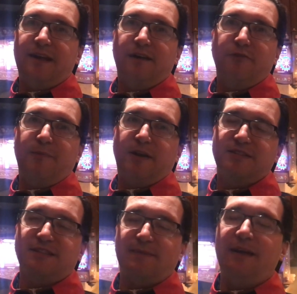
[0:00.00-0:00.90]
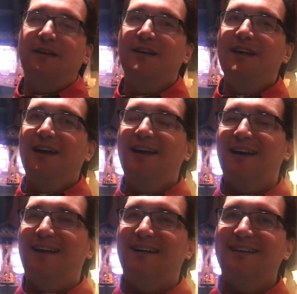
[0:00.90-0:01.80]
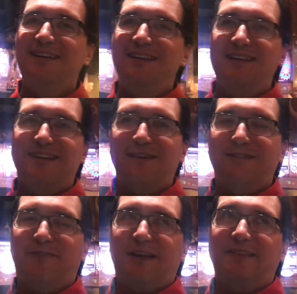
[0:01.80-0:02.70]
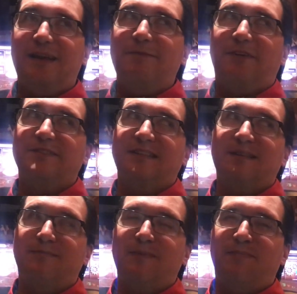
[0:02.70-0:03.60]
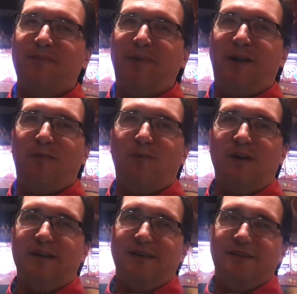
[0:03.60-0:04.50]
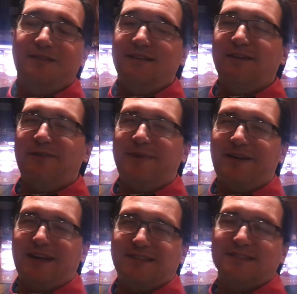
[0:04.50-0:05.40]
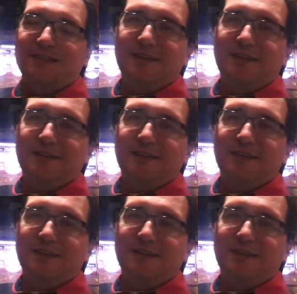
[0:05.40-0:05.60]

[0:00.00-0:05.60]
Hungry Bear, excuse me. I forgot the name of it. I was like, the bear one. Hungry Bear, yes.